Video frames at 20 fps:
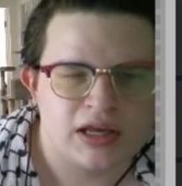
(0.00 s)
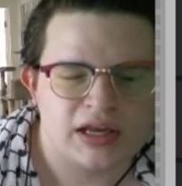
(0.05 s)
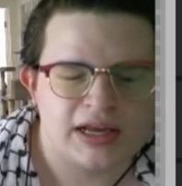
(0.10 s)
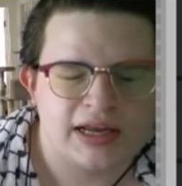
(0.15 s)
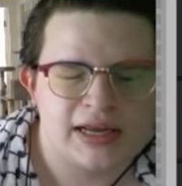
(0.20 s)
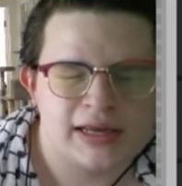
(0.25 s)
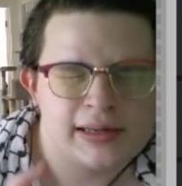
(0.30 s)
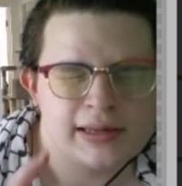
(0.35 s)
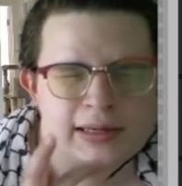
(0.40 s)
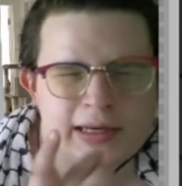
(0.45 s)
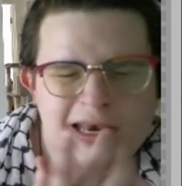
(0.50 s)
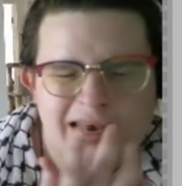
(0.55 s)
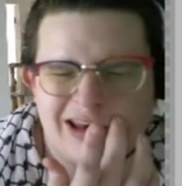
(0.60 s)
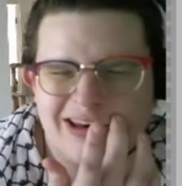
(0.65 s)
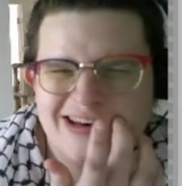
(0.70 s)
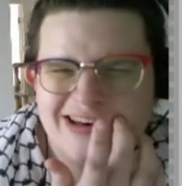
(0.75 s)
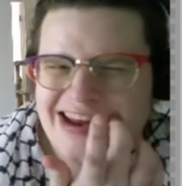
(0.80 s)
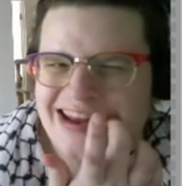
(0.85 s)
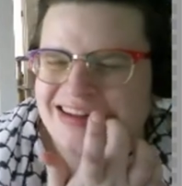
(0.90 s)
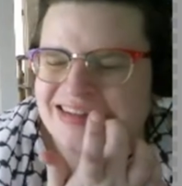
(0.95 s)
in
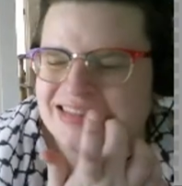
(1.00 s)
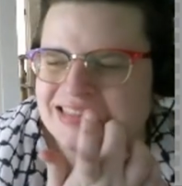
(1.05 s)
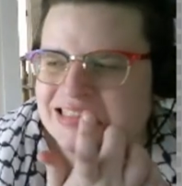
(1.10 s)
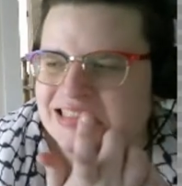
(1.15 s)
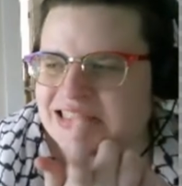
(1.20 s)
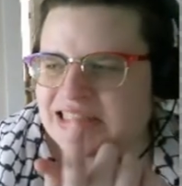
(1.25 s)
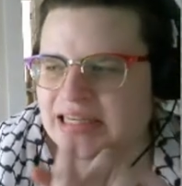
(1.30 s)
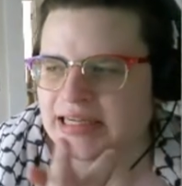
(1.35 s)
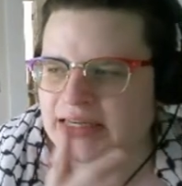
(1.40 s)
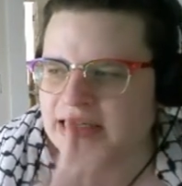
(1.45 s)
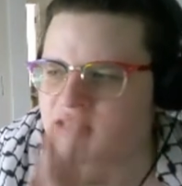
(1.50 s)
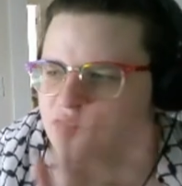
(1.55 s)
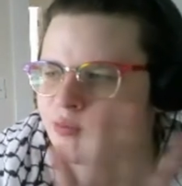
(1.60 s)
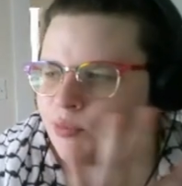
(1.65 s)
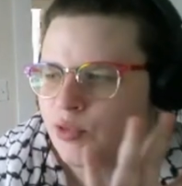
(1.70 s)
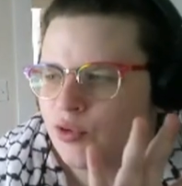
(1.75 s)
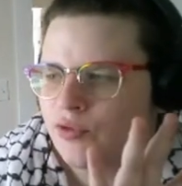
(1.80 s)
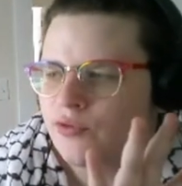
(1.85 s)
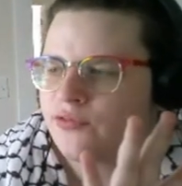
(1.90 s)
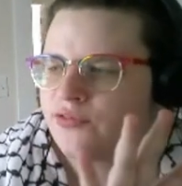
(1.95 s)
Gen 6,
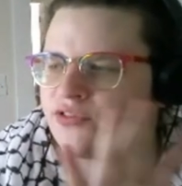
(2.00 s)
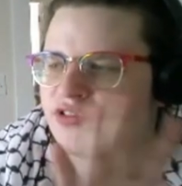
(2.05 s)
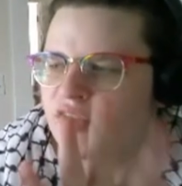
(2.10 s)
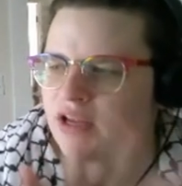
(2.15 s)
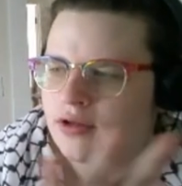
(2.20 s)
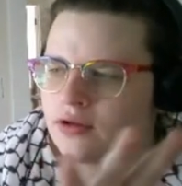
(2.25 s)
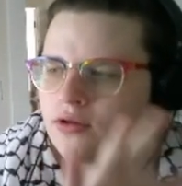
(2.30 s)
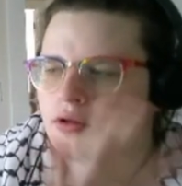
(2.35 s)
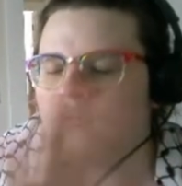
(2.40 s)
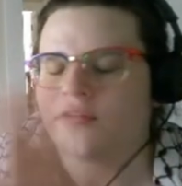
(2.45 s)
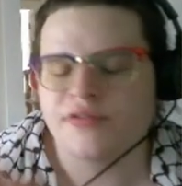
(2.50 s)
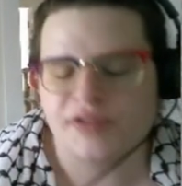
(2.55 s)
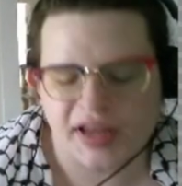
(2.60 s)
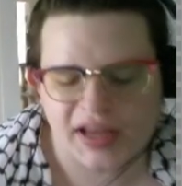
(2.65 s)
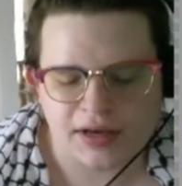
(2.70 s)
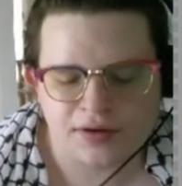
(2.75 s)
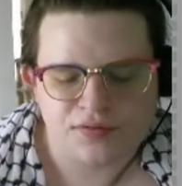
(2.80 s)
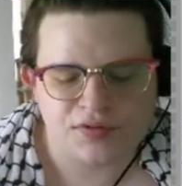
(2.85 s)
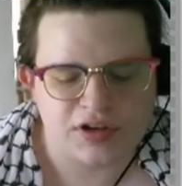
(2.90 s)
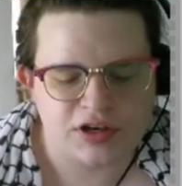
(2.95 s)
both singles
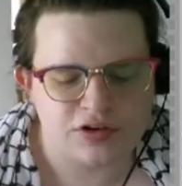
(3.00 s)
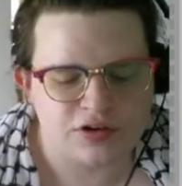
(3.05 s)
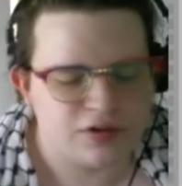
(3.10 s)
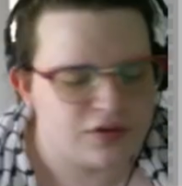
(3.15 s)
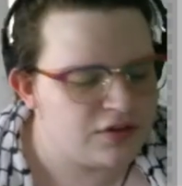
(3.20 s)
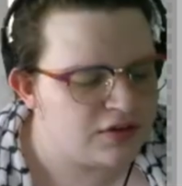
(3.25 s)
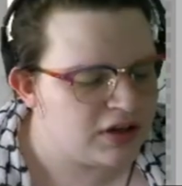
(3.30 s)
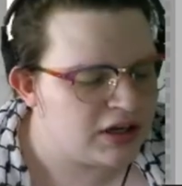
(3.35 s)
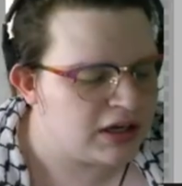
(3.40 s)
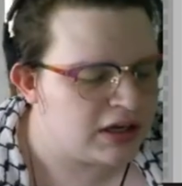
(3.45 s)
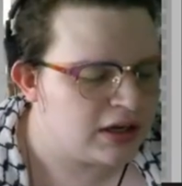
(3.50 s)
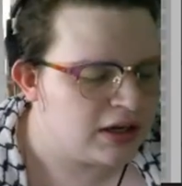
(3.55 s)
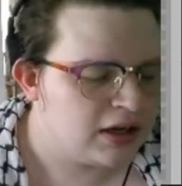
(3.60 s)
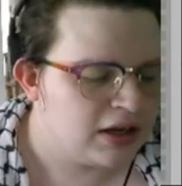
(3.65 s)
and VGC,